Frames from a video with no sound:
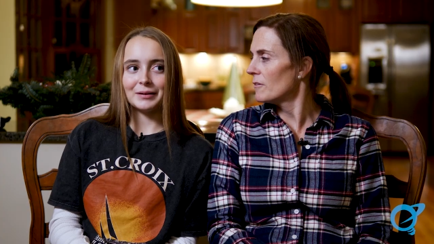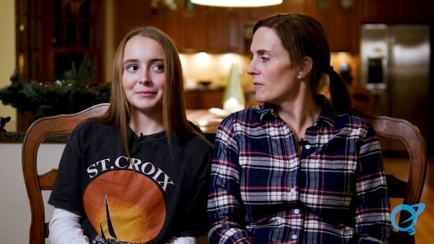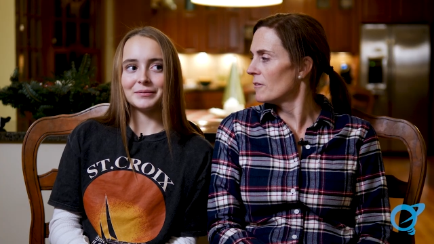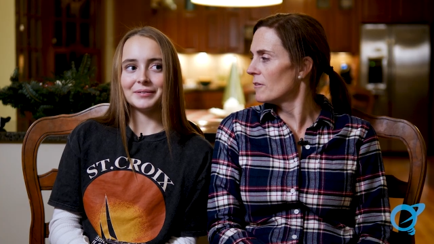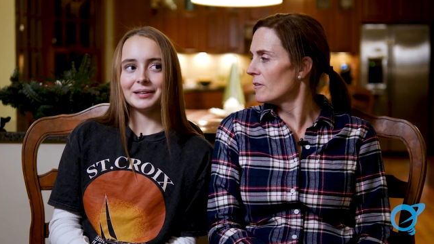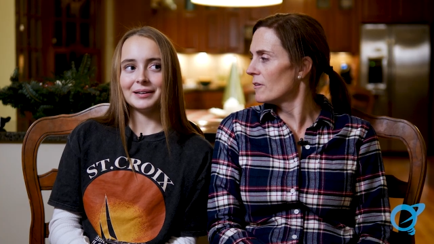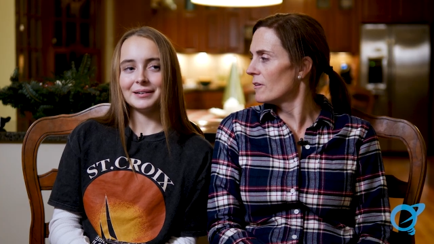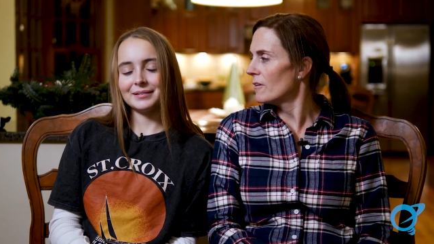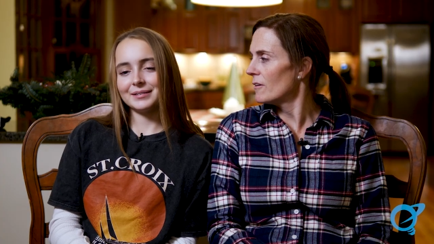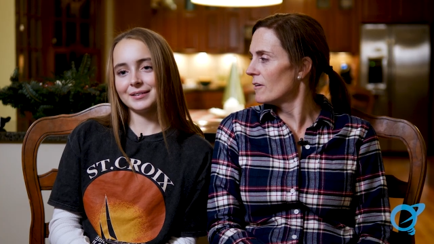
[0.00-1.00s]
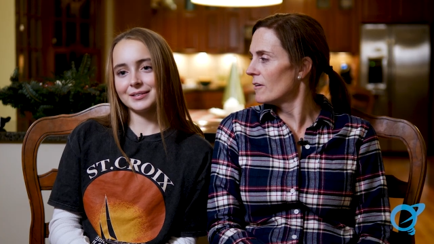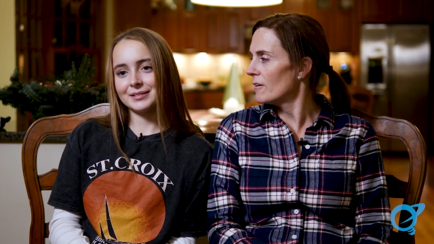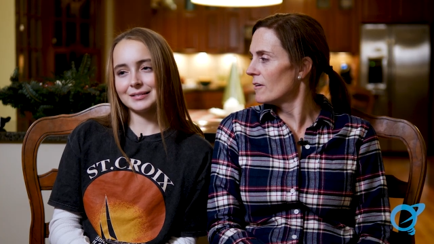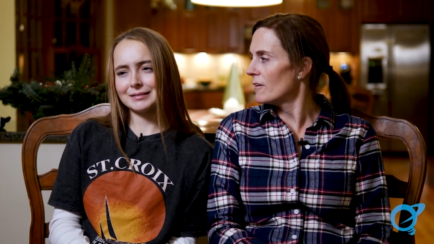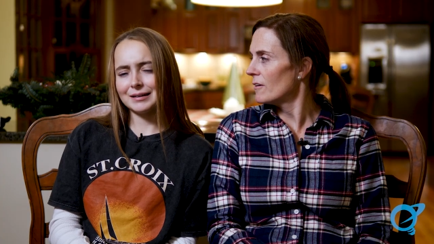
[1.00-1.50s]
Speaker 1: I mean, we
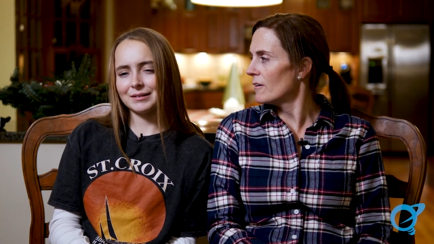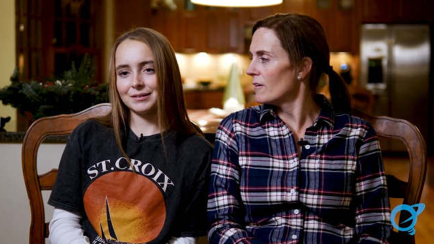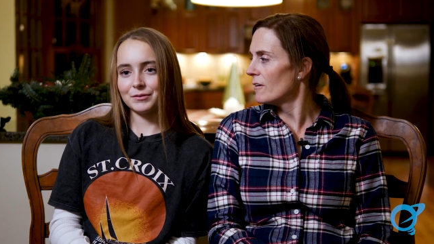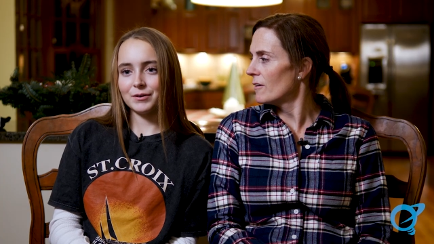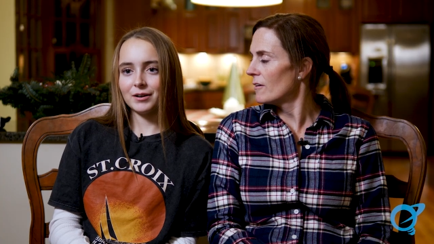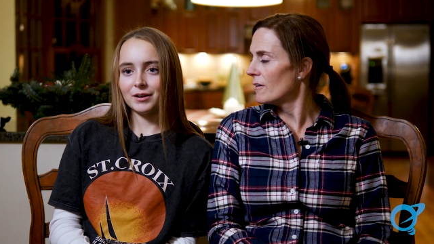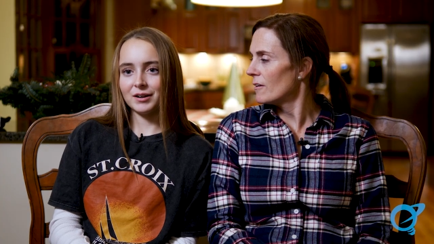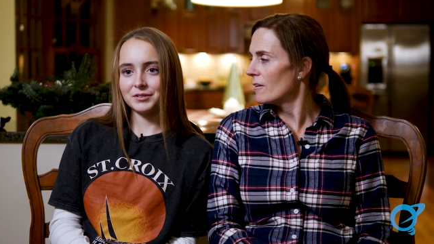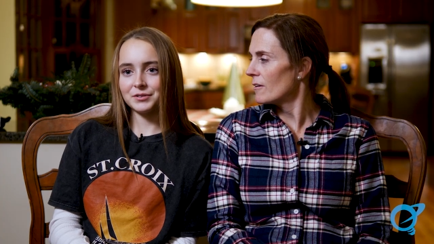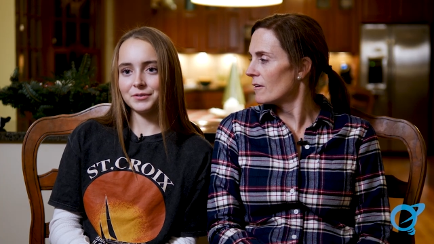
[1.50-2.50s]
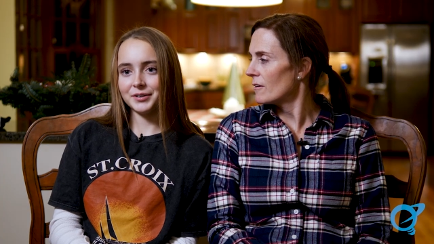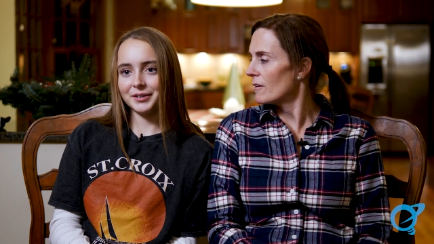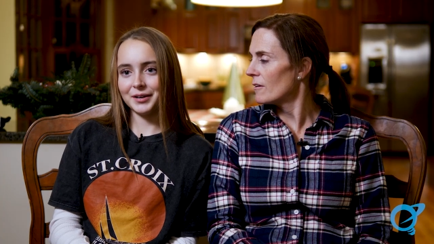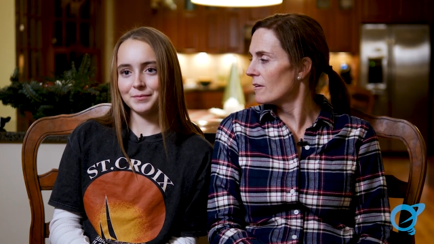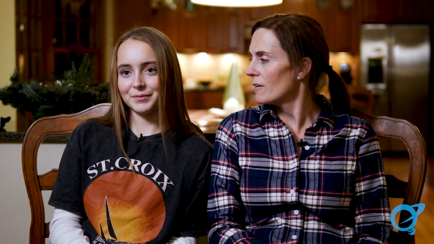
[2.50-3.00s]
I don't know, our aux
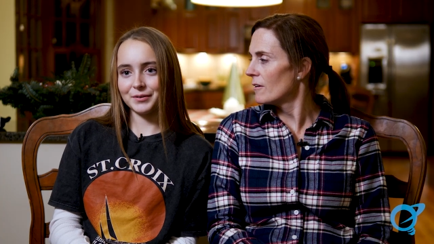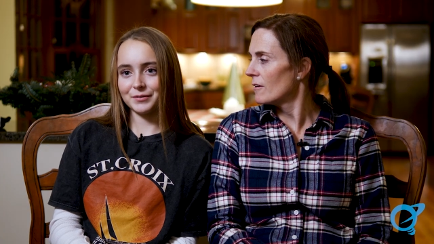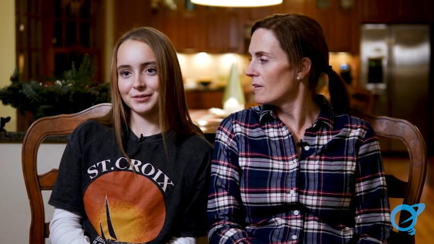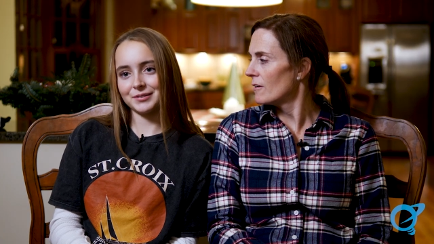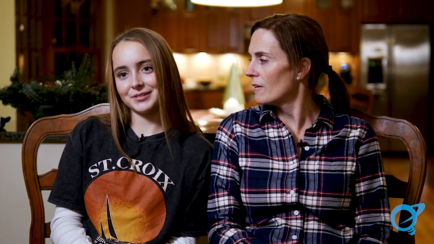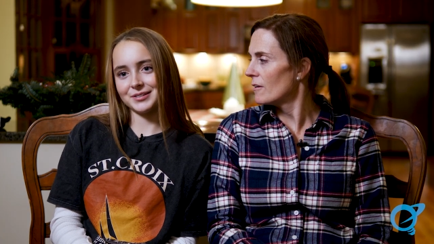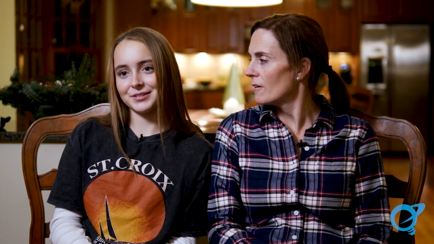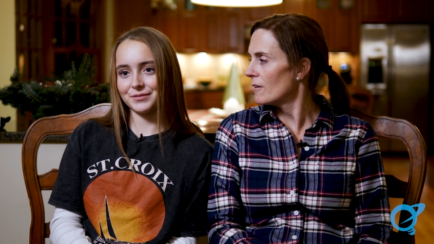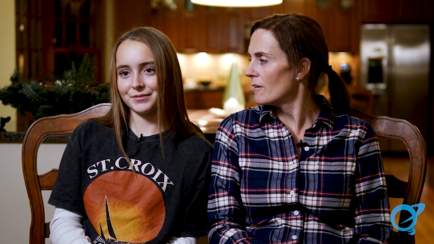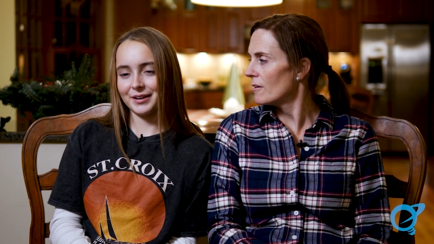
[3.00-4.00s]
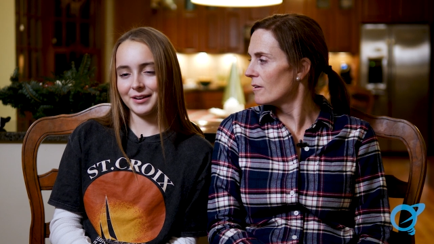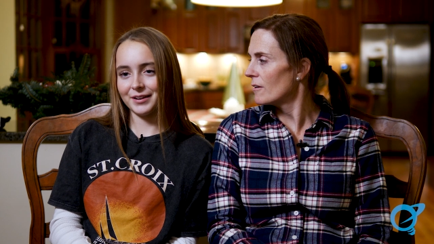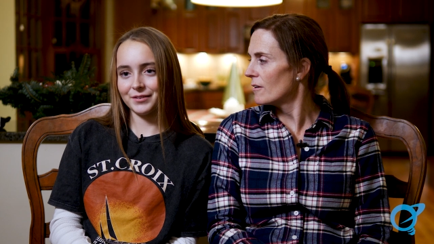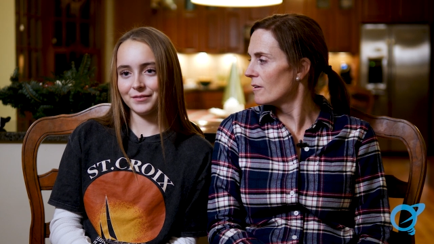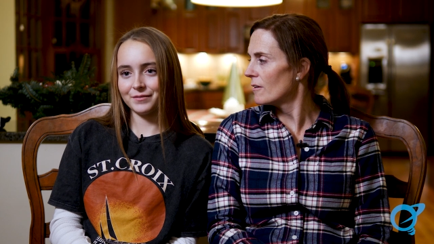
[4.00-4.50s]
cord kind of broke, so it's just the
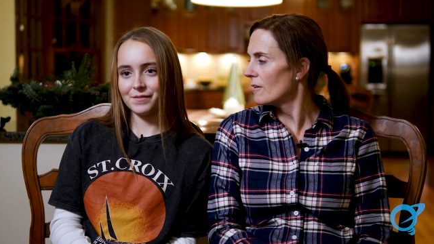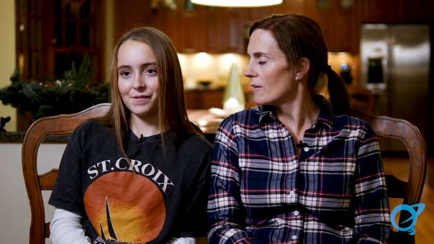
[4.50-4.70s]
radio.